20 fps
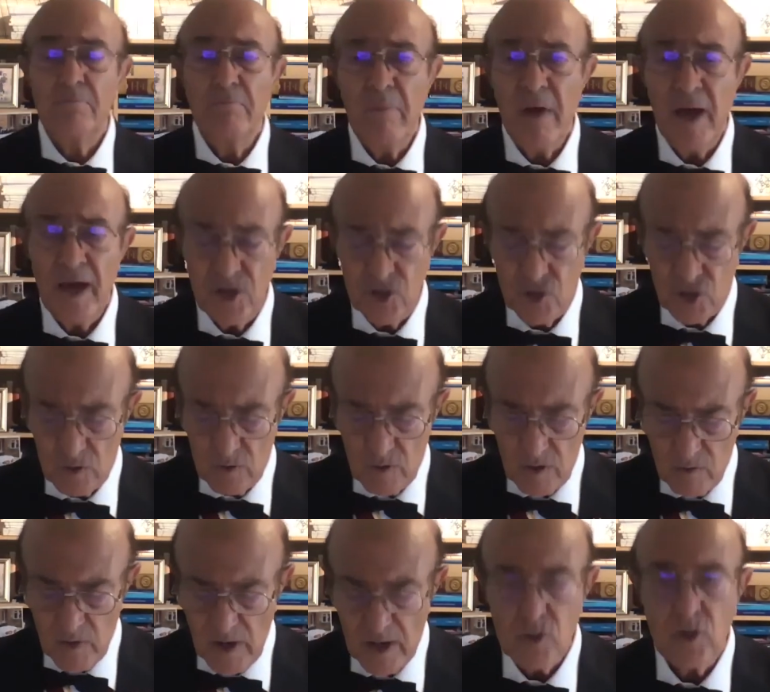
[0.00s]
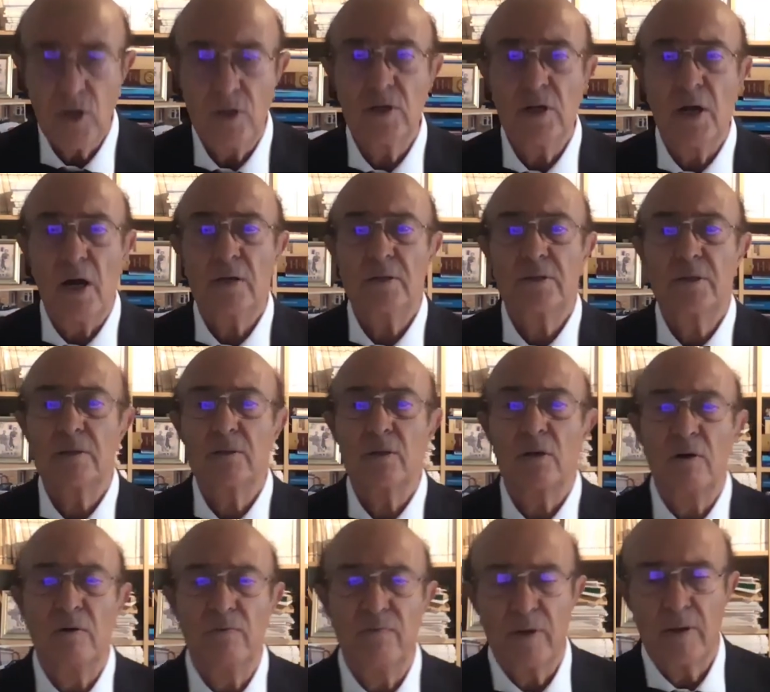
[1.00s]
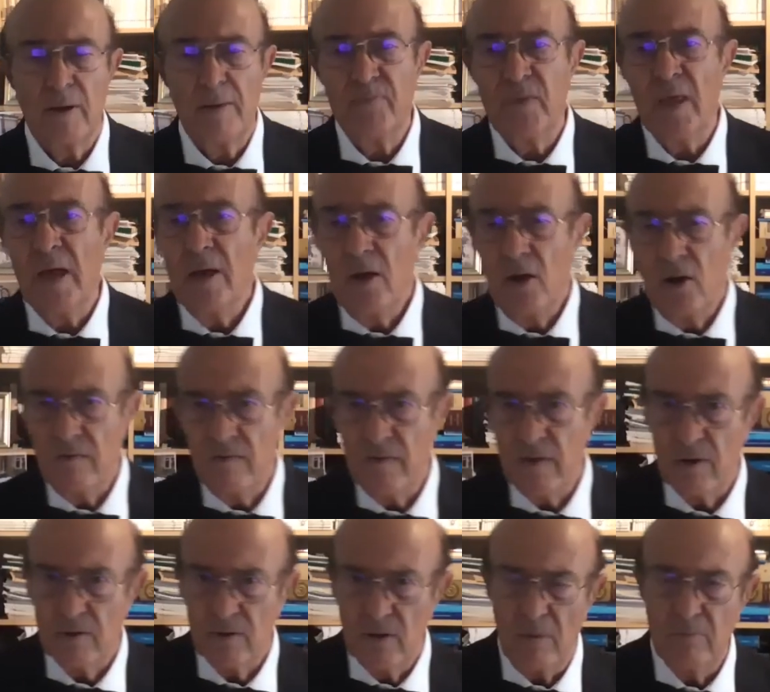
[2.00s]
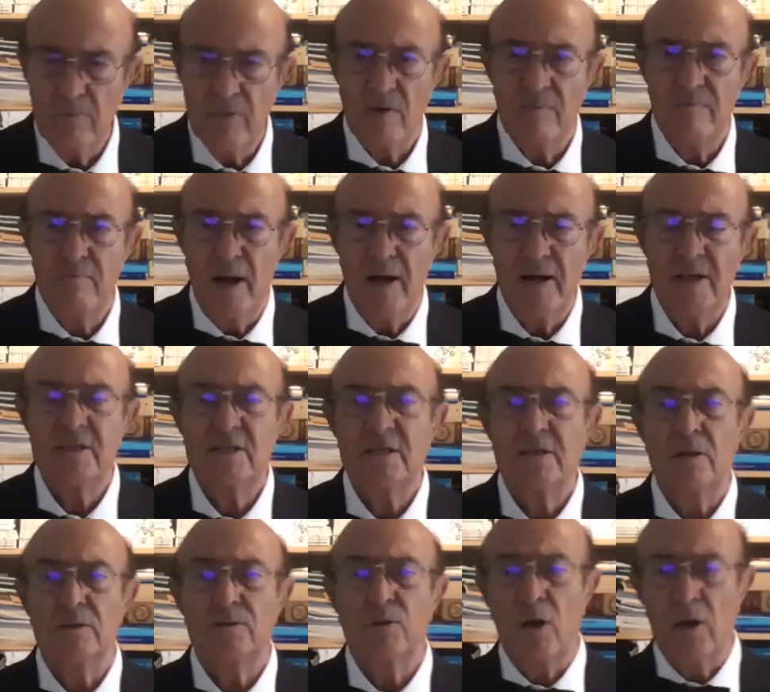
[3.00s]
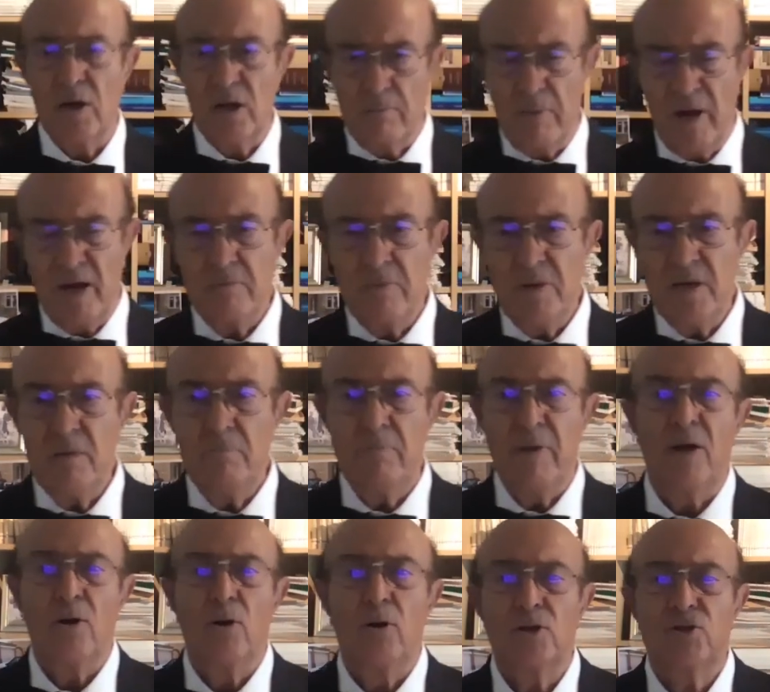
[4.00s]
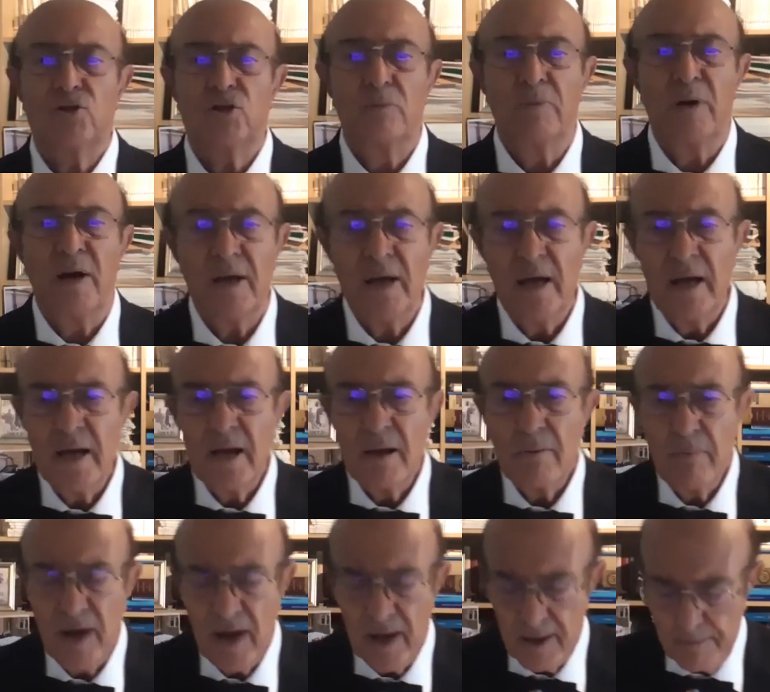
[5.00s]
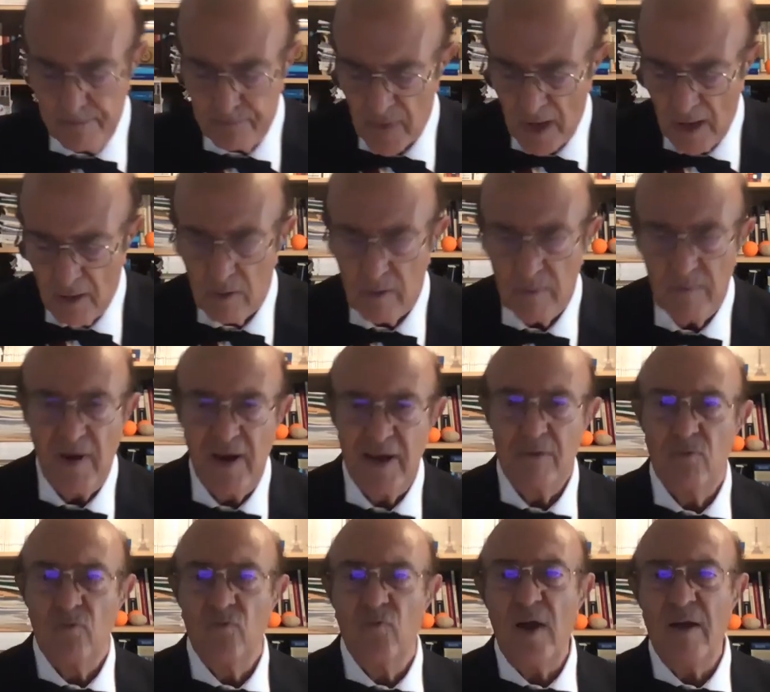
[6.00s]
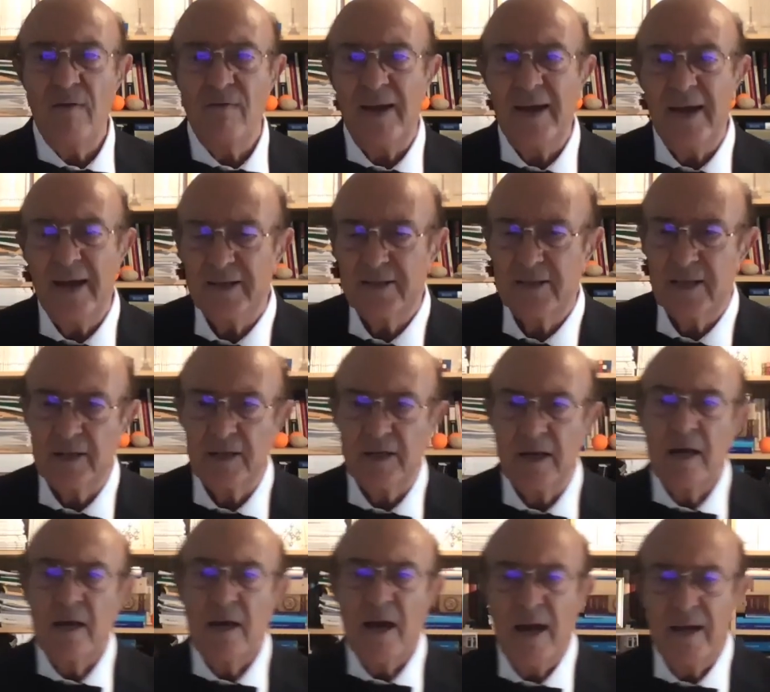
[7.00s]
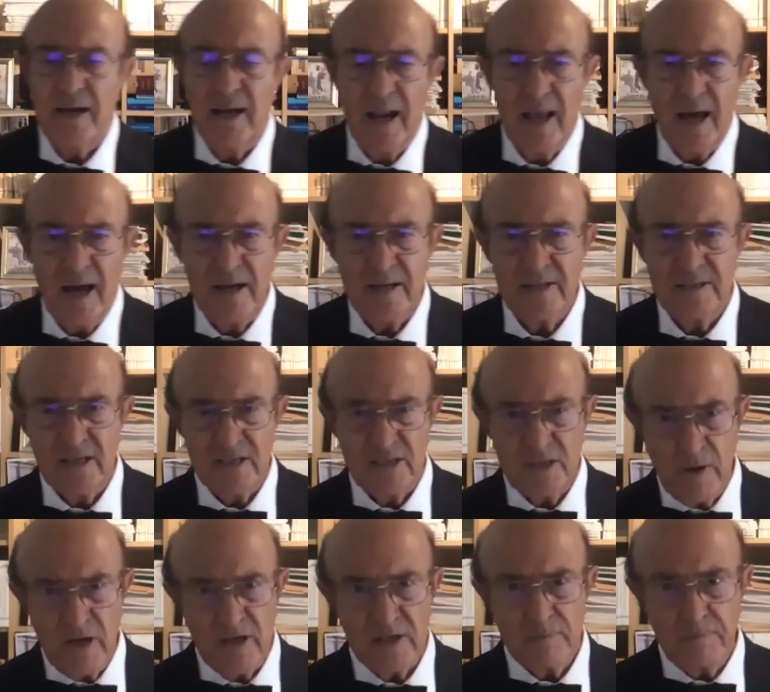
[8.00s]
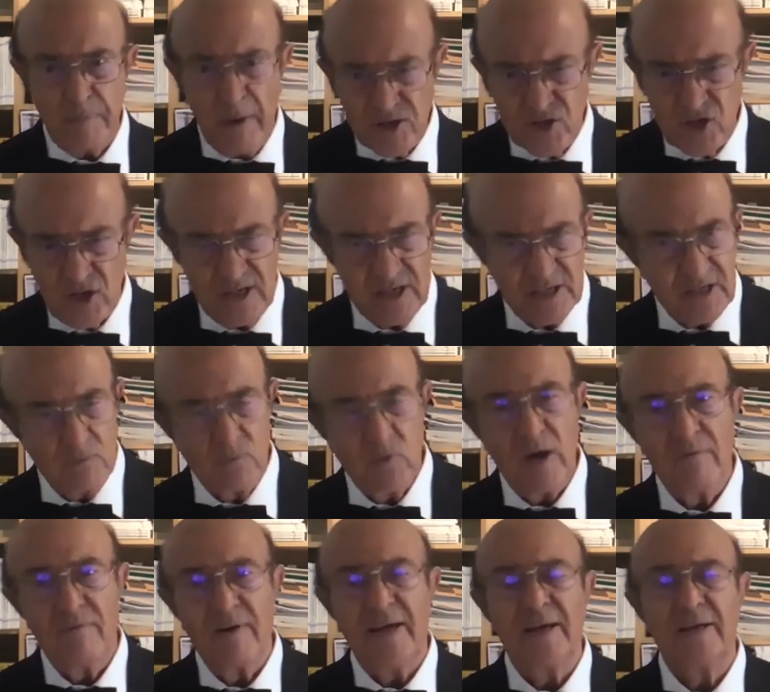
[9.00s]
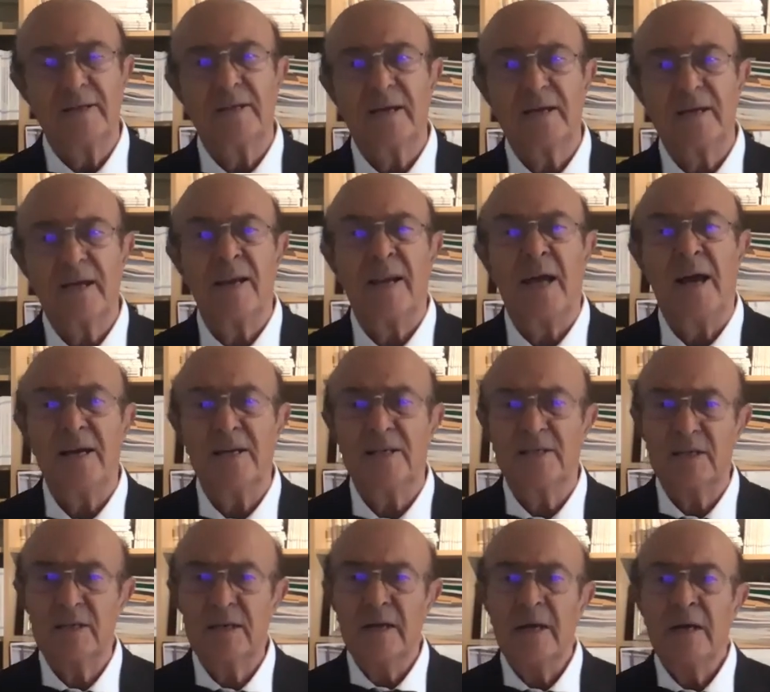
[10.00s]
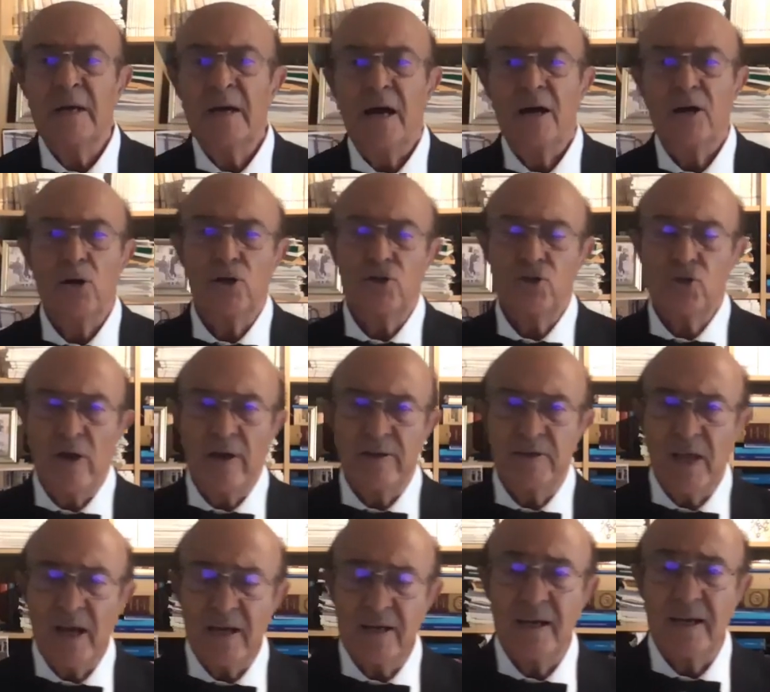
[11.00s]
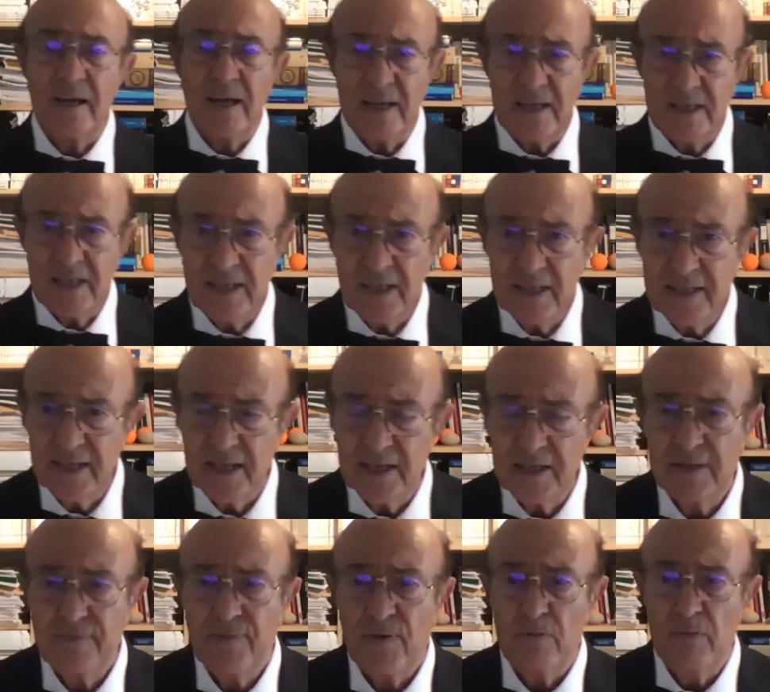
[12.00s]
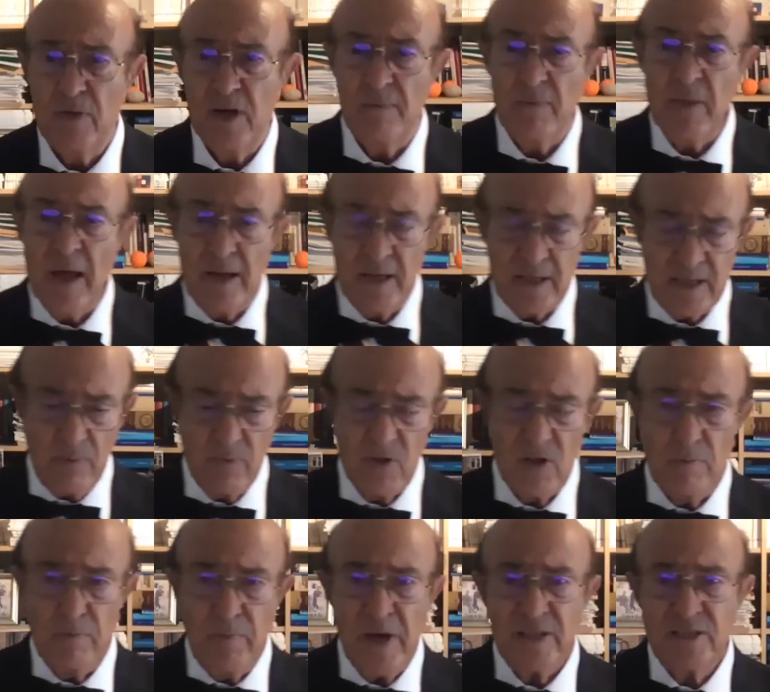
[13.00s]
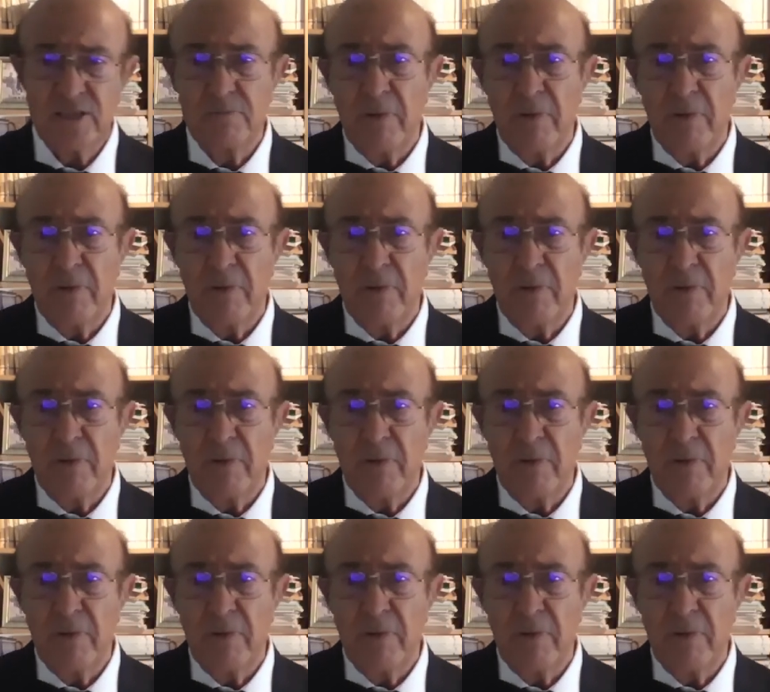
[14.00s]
measures were conducted over, um, over a number of months, not only by me, but also by, by, um, by wavelength analyzers, specialists in wavelength analyzer. I also had technical assistance from uh, some of the best